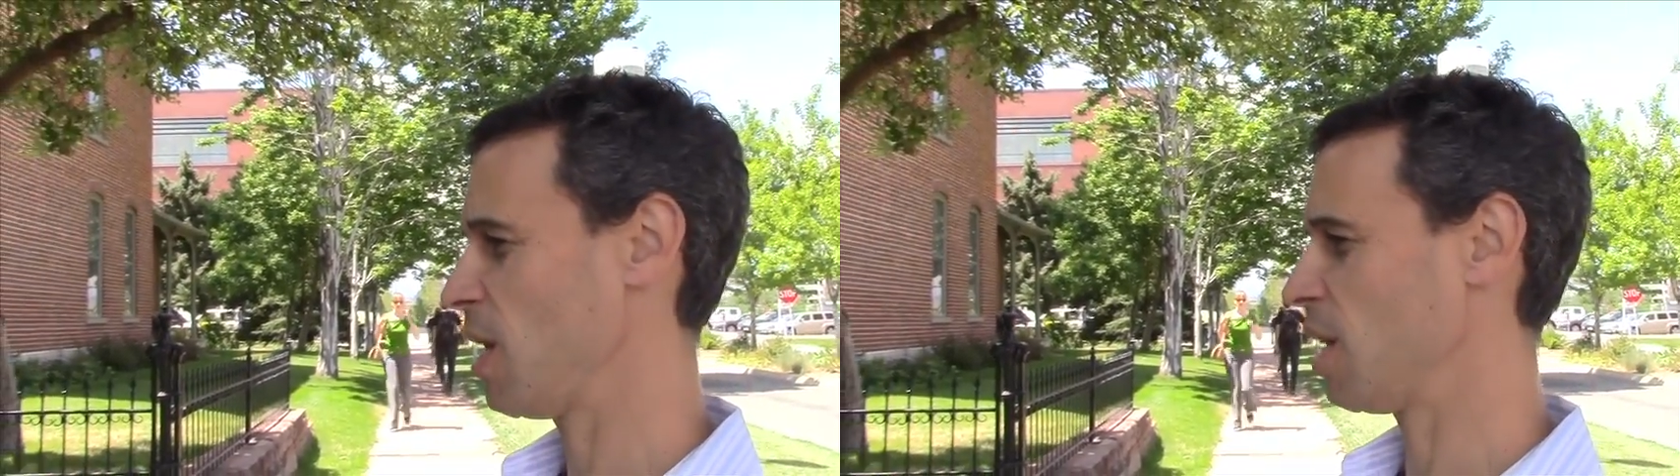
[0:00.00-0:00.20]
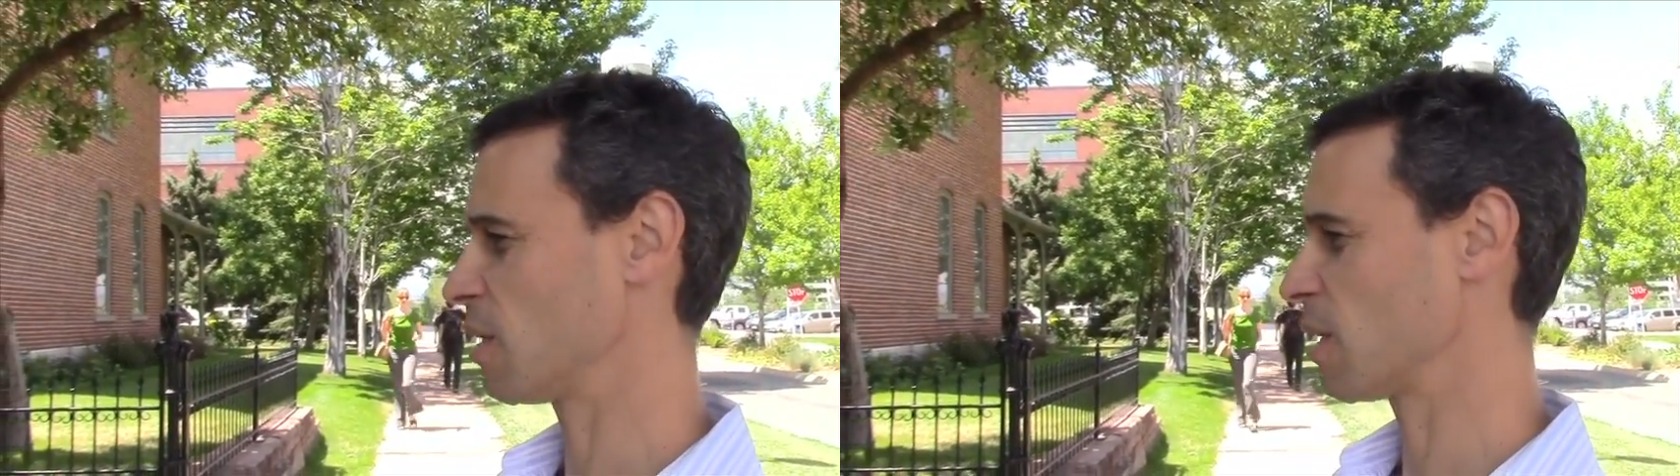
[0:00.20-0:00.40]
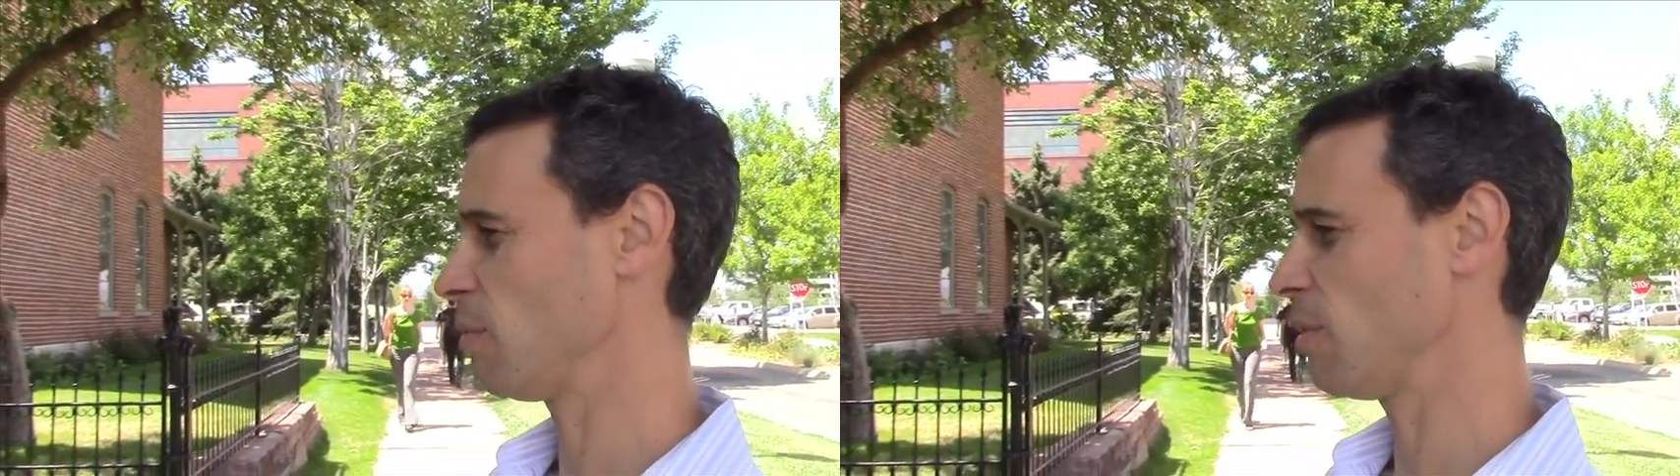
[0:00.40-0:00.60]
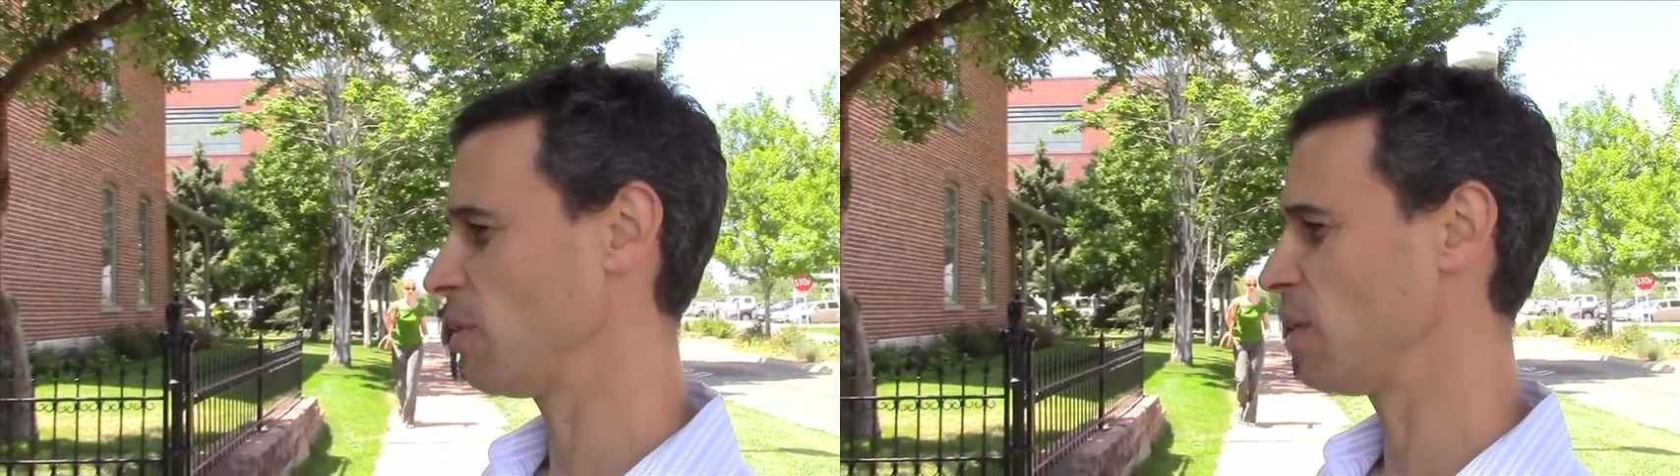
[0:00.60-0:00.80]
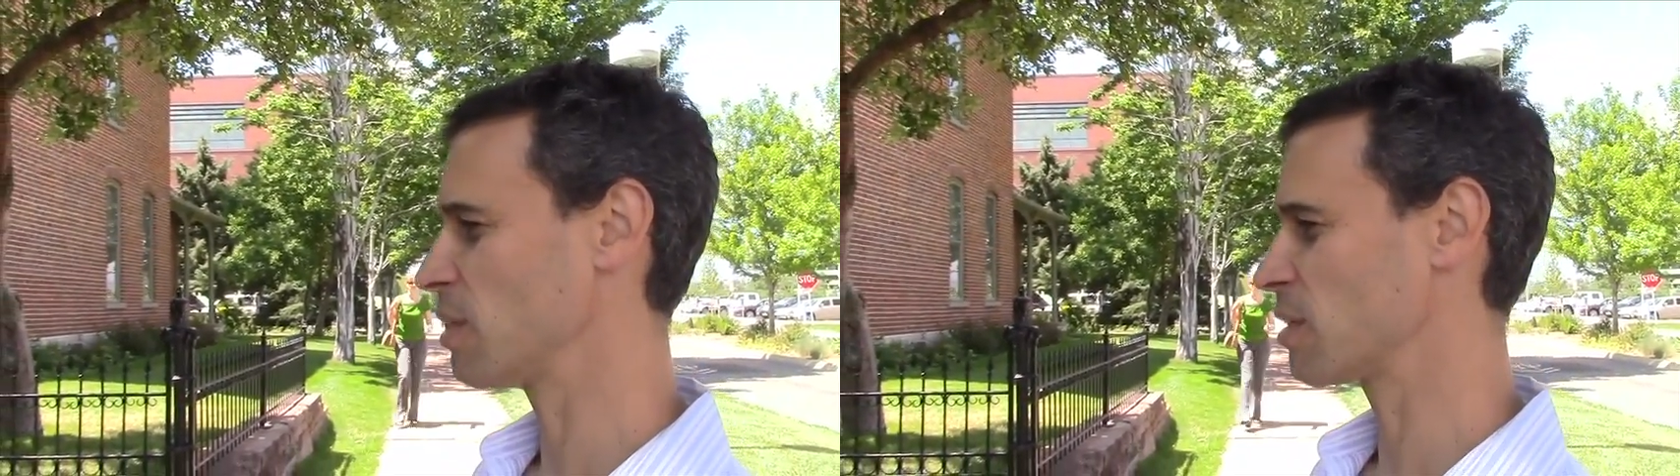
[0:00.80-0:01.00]
and the
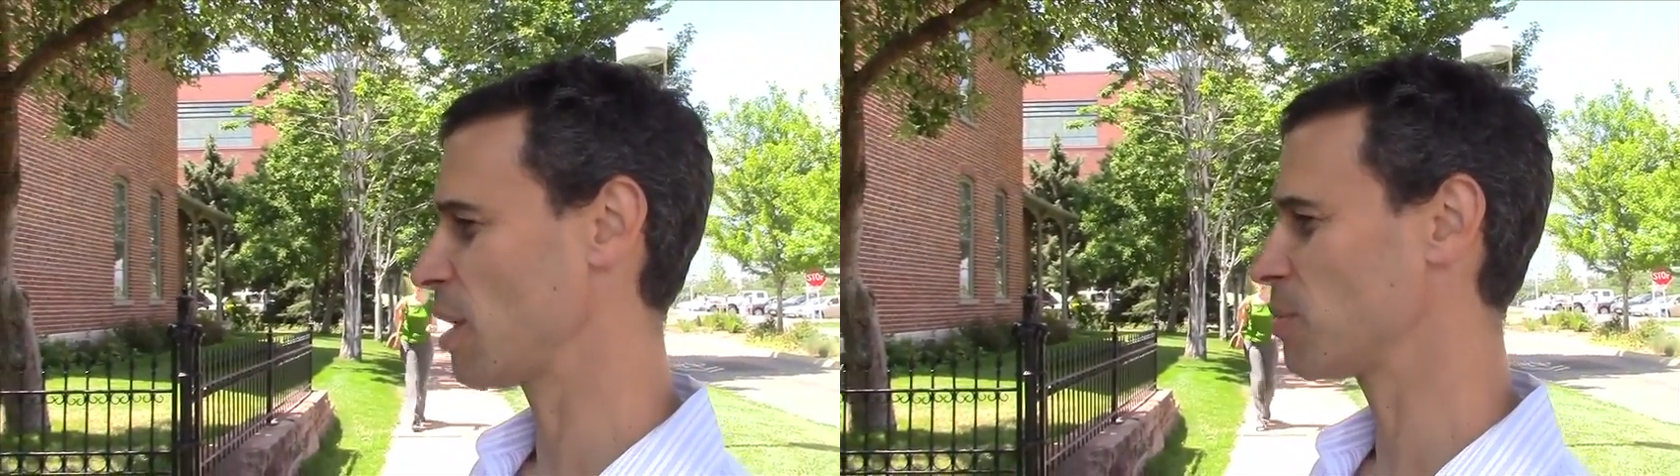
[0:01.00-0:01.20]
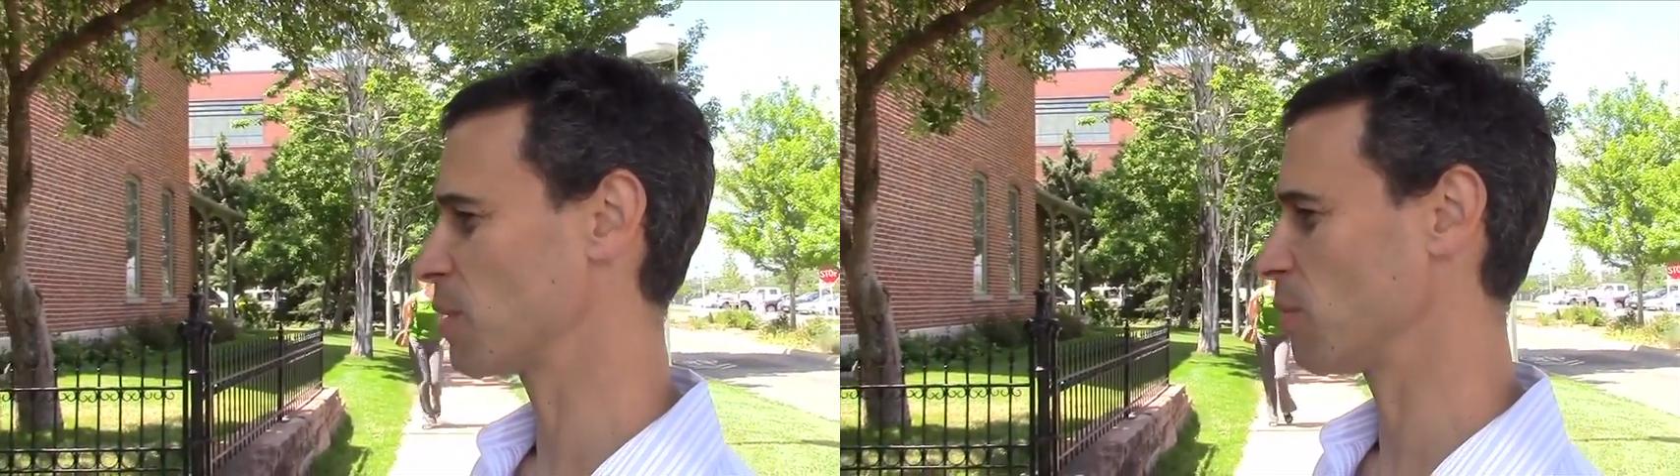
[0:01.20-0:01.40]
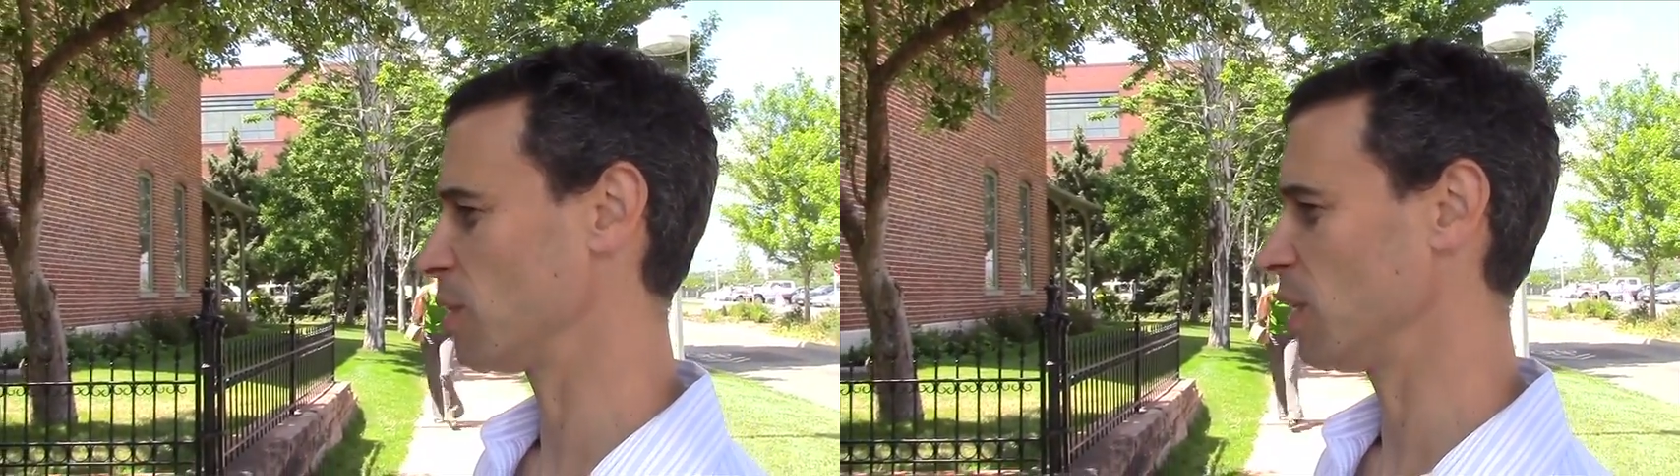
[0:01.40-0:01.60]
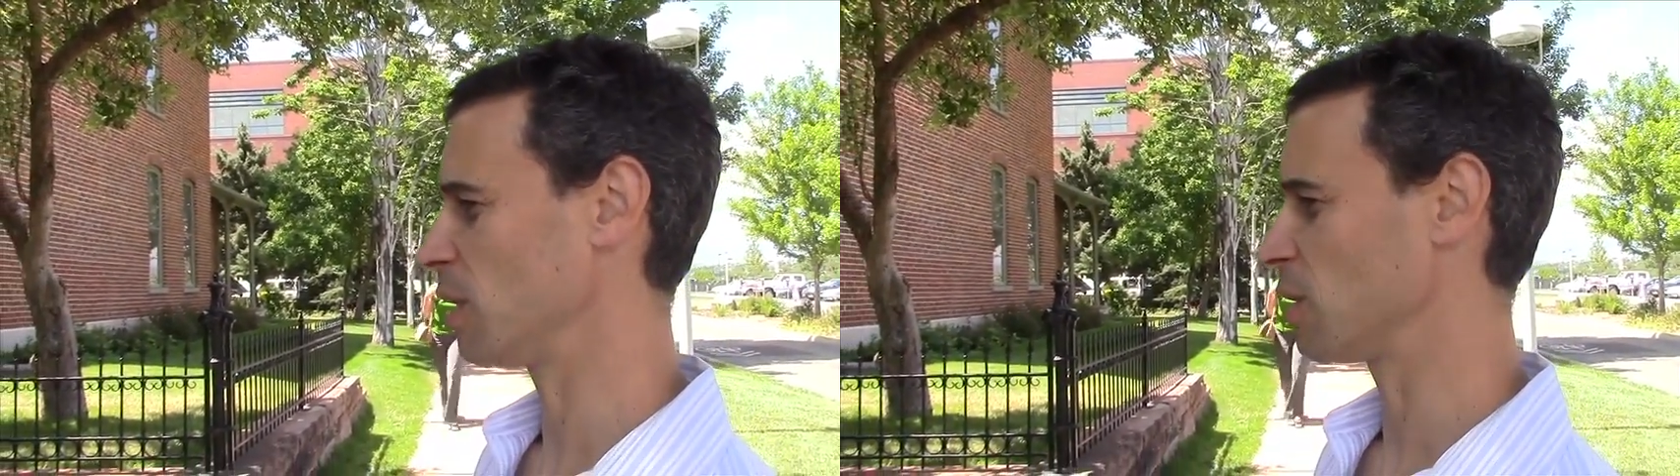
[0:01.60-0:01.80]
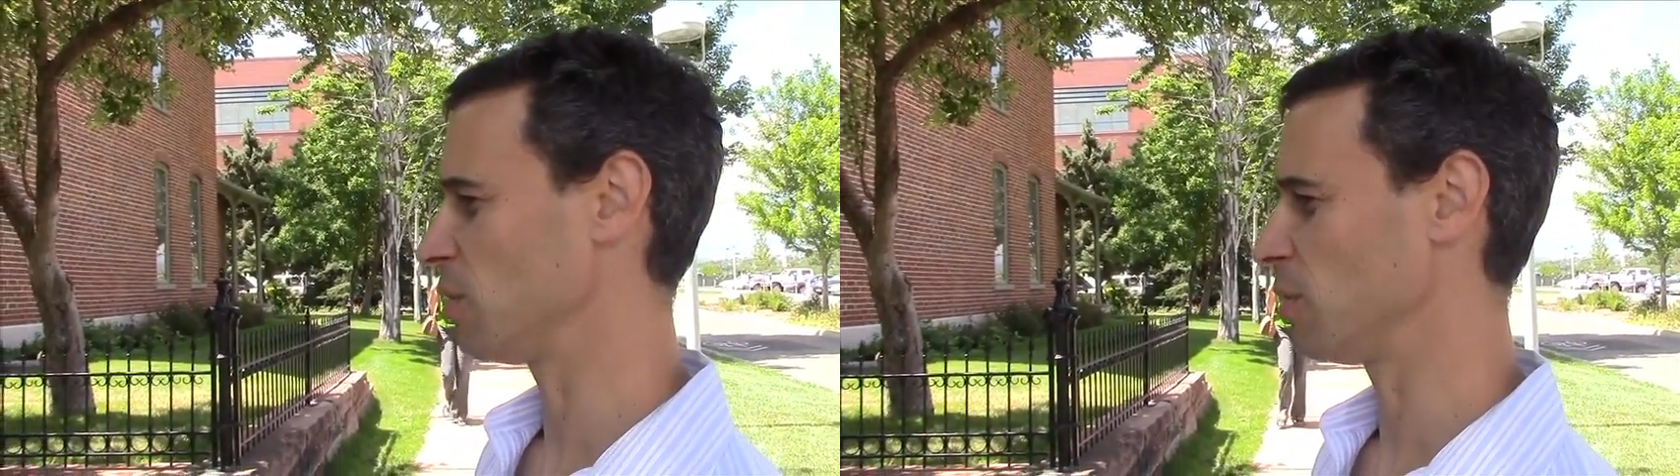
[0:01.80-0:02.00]
community subsequently
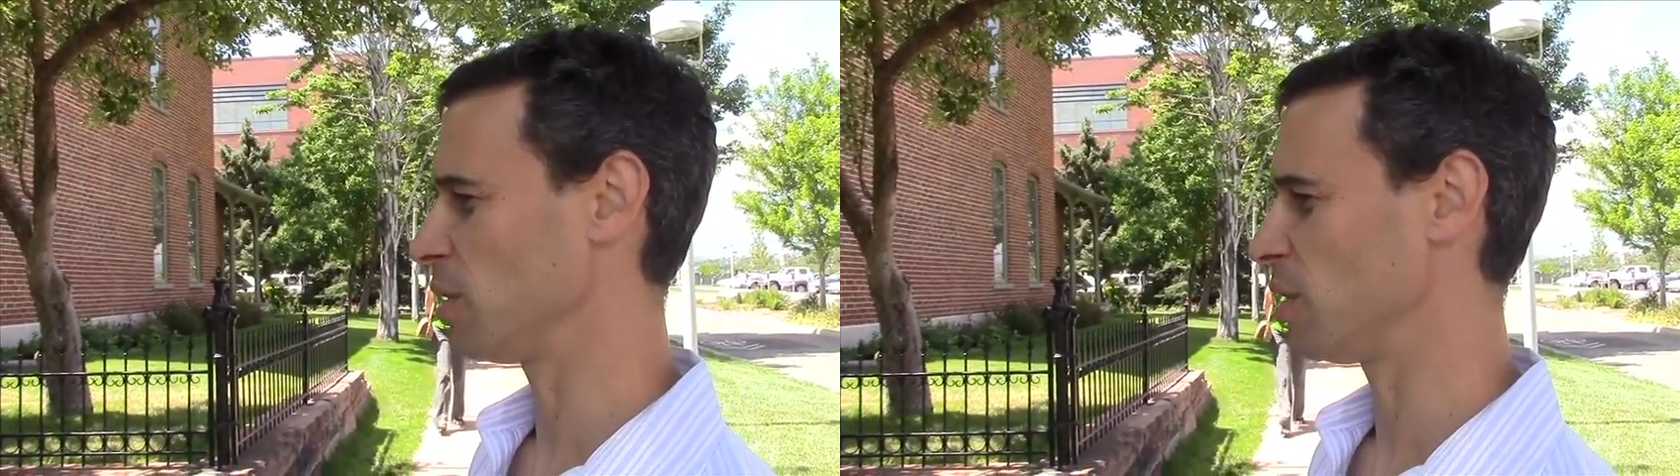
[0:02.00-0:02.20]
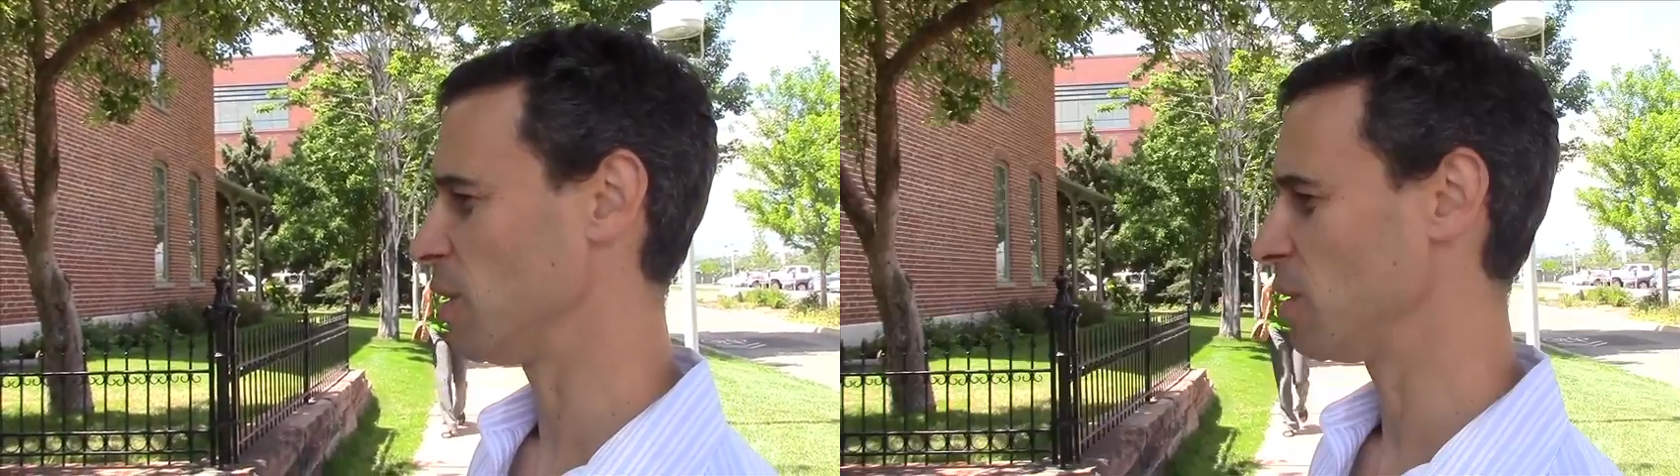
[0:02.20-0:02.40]
included